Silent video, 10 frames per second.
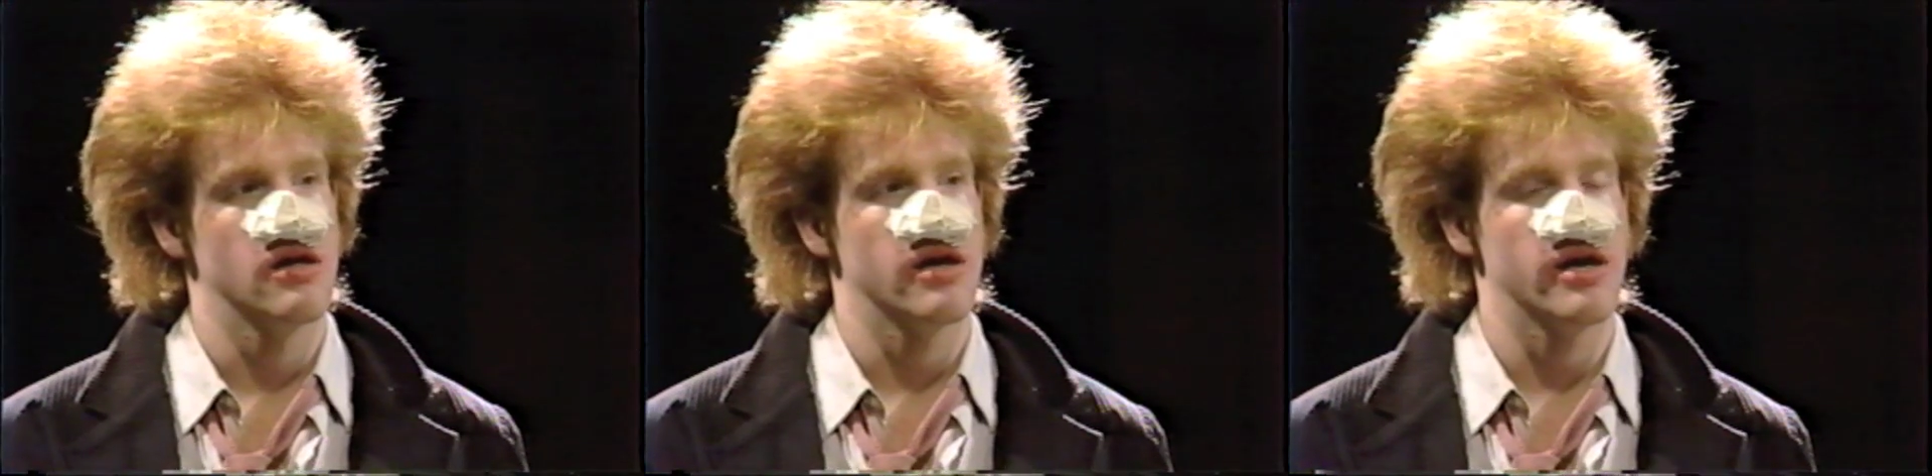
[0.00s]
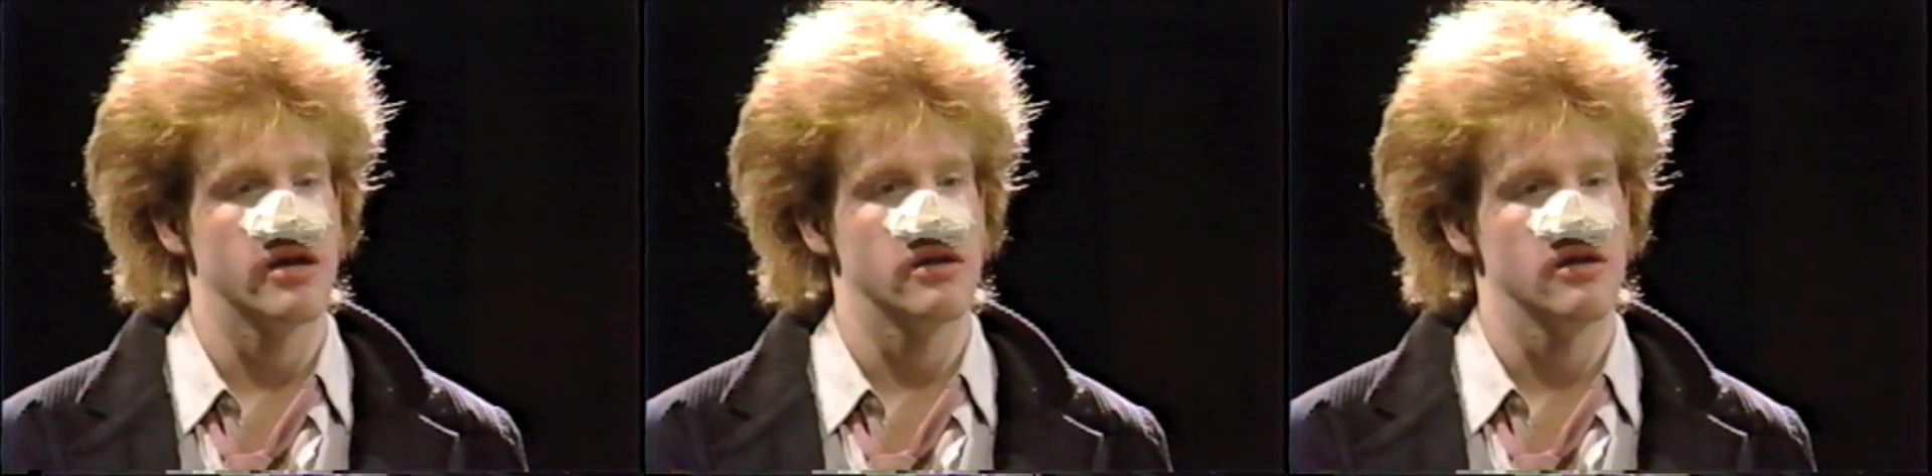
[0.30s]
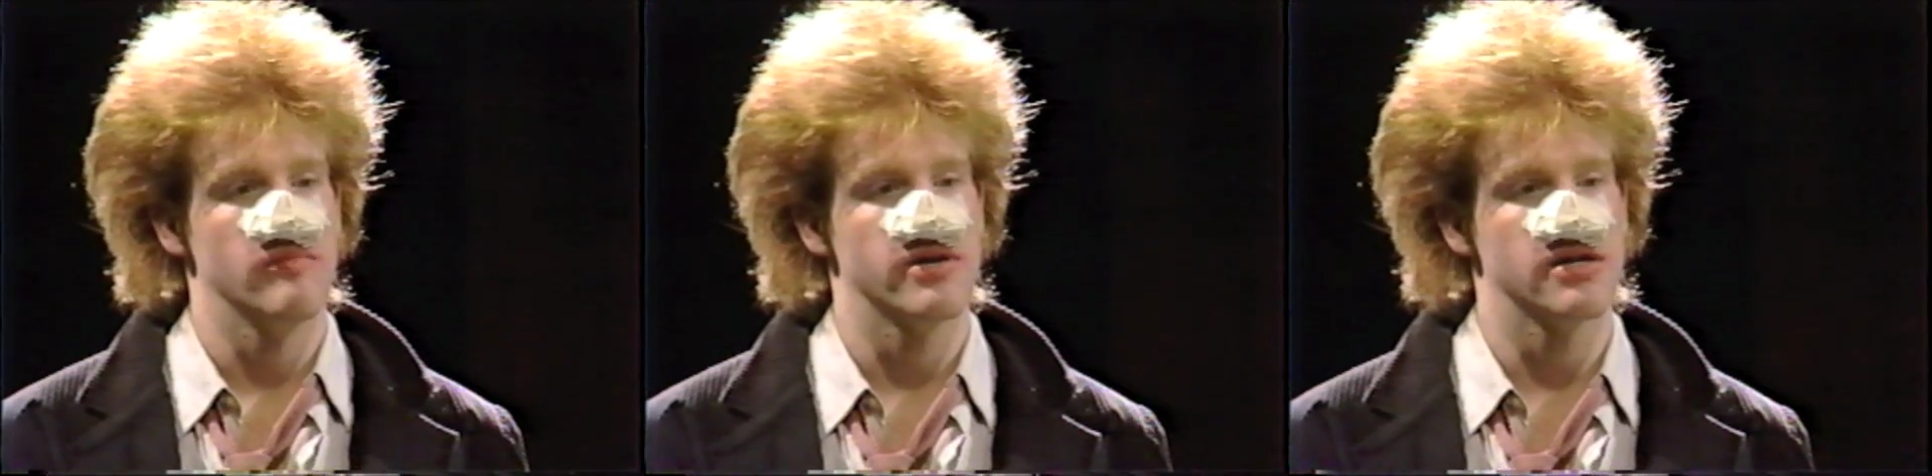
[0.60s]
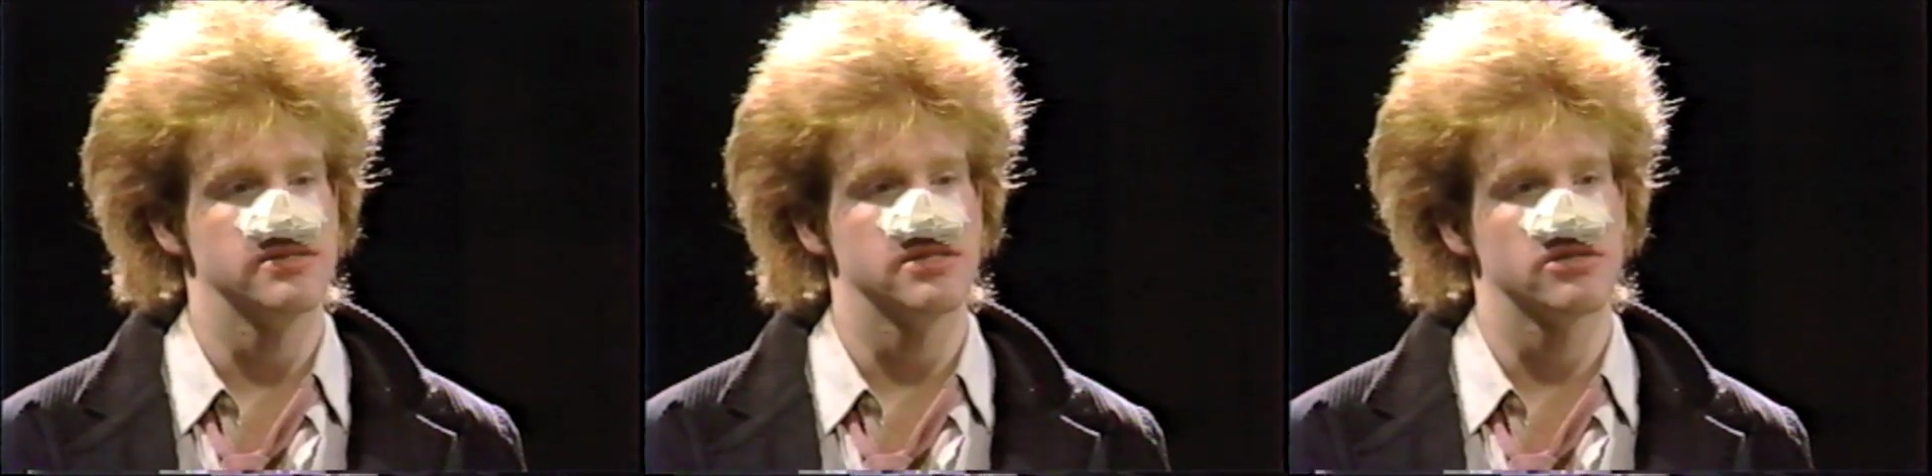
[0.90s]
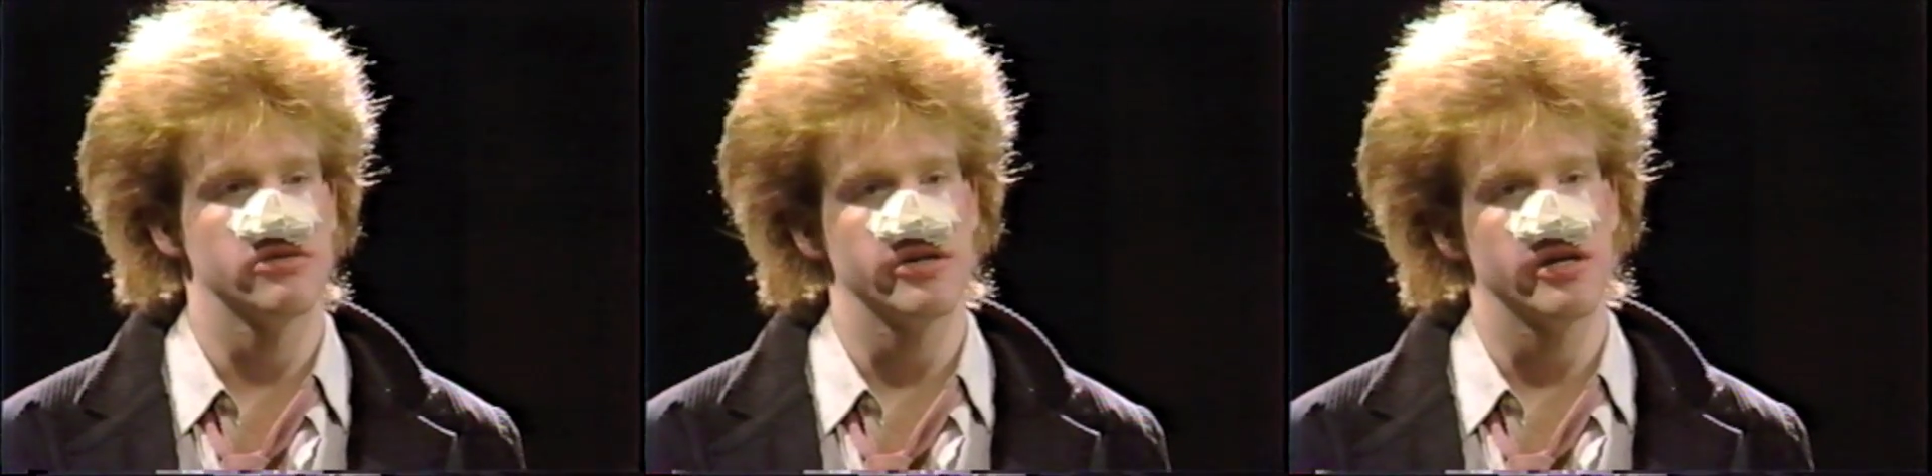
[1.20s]
And because it's
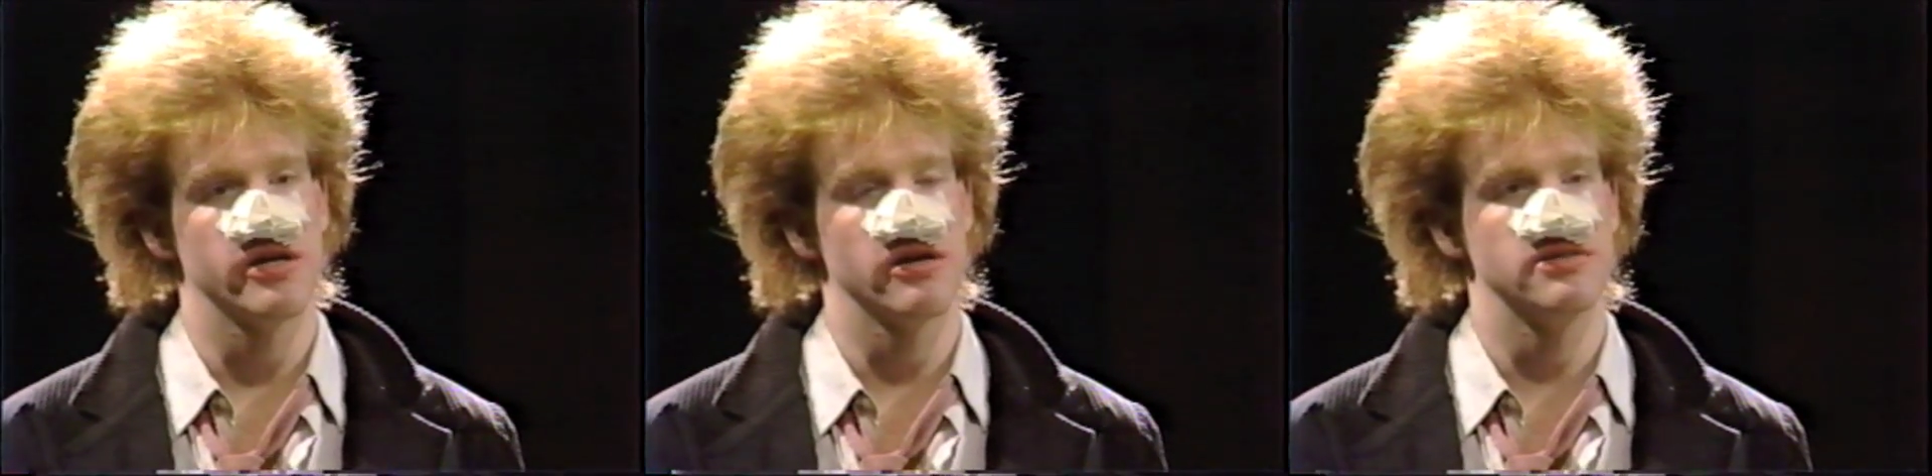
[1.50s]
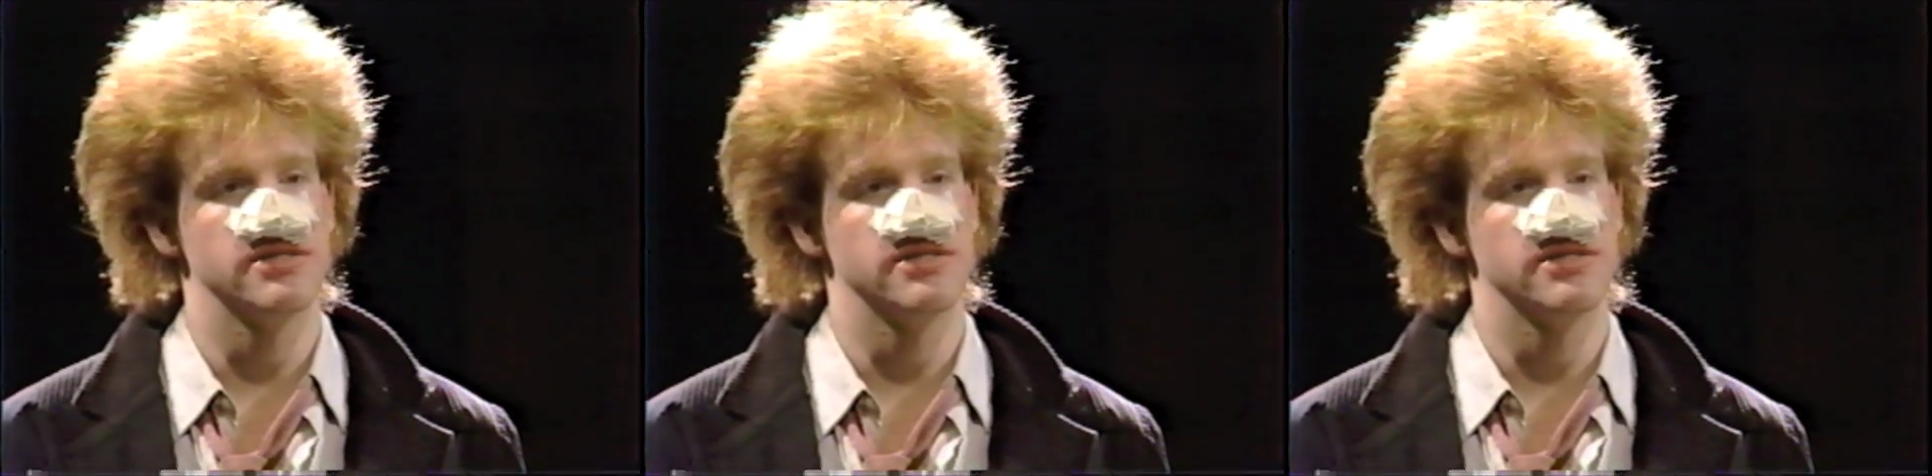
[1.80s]
crooked and